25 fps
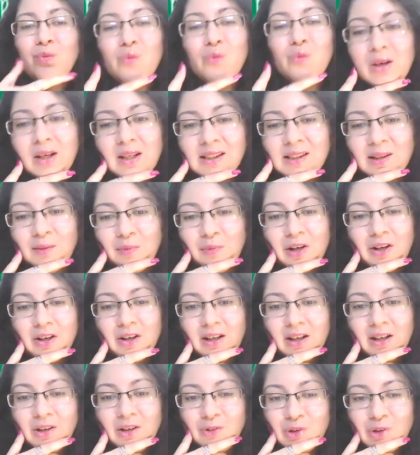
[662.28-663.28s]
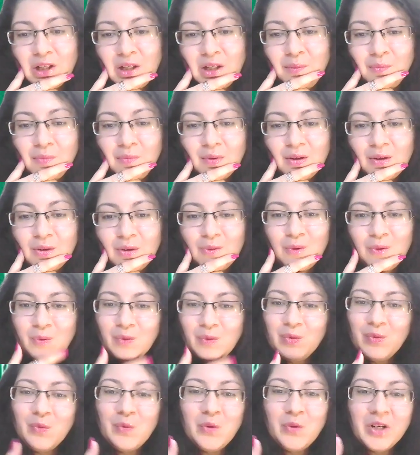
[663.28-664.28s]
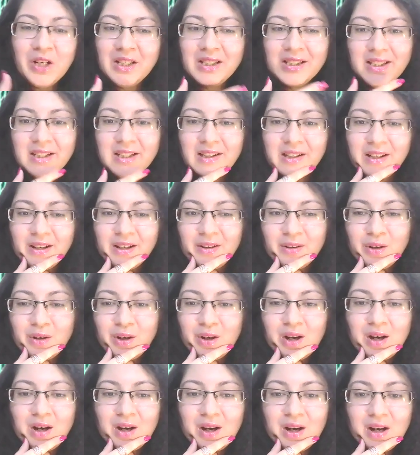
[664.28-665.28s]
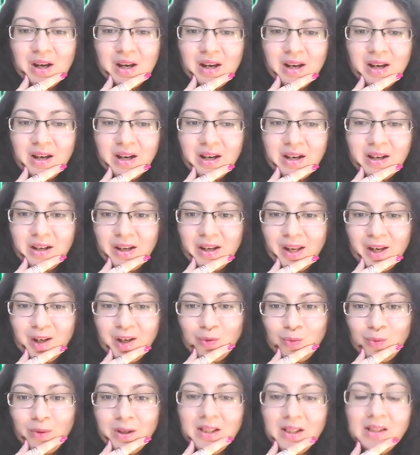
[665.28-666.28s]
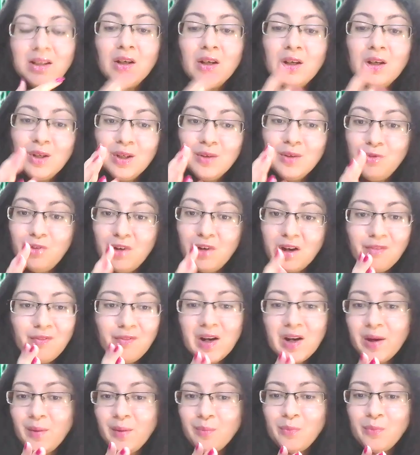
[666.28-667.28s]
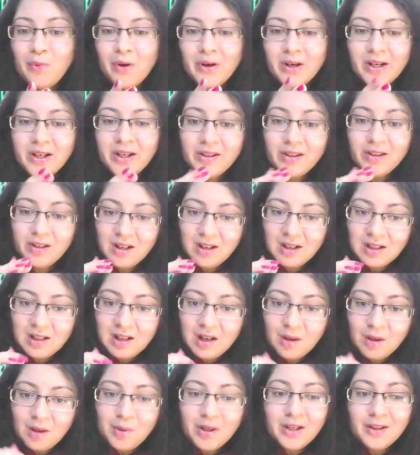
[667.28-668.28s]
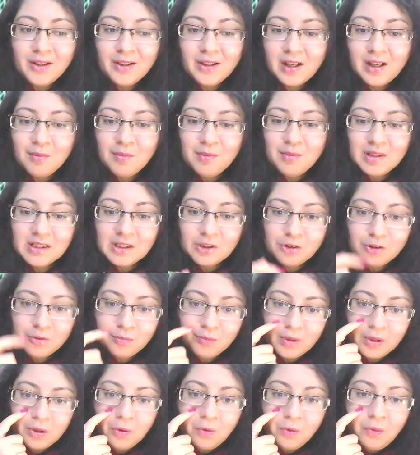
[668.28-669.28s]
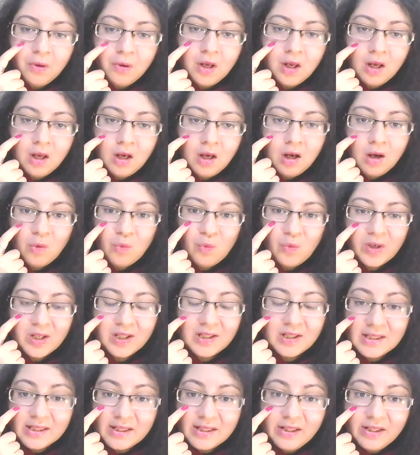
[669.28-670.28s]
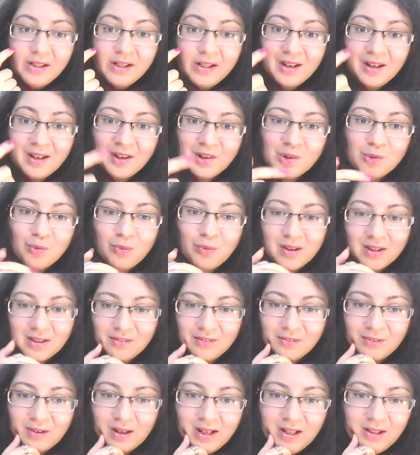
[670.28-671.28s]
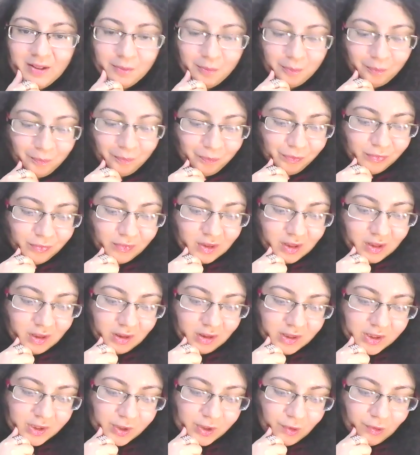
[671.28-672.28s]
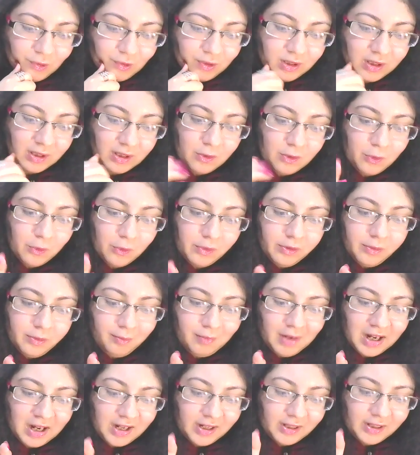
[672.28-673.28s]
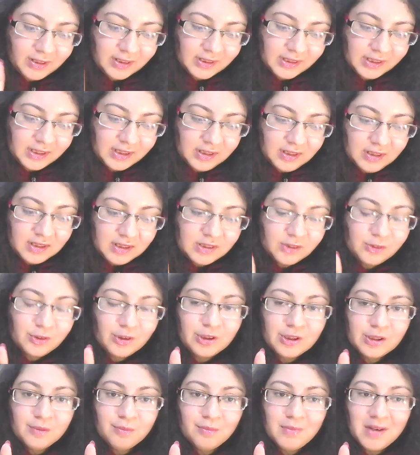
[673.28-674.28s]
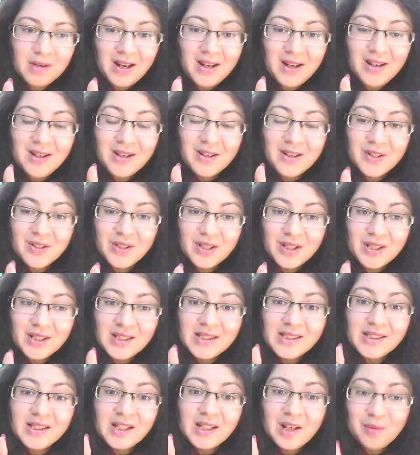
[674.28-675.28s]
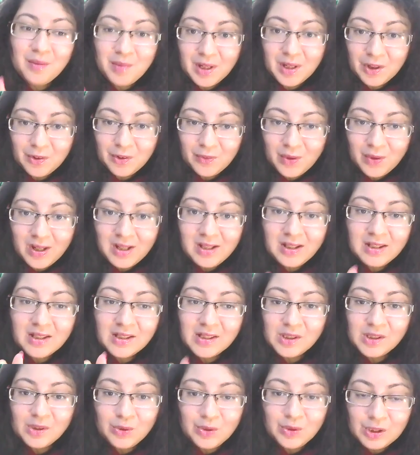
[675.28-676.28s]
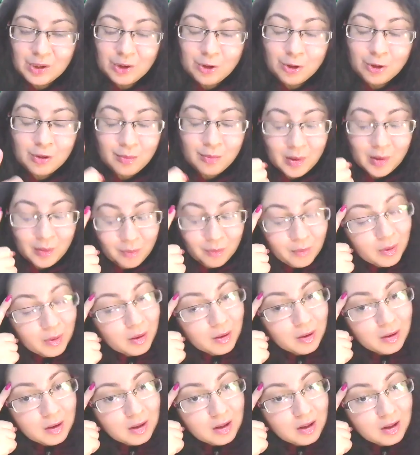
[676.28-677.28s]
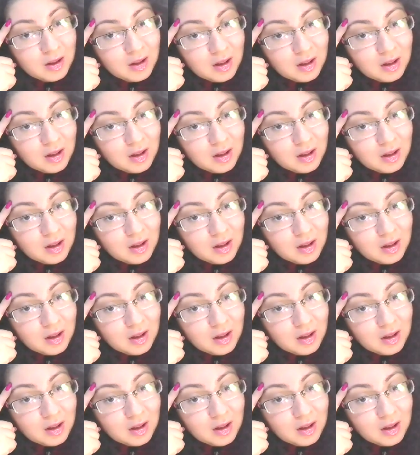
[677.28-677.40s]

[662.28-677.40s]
what is American dream? What is it linked with? Very, very important. Comment in the comment section below. What is it linked with, right? So, The Old Man and the Sea is written by Ernest Hemingway. This you need to remember.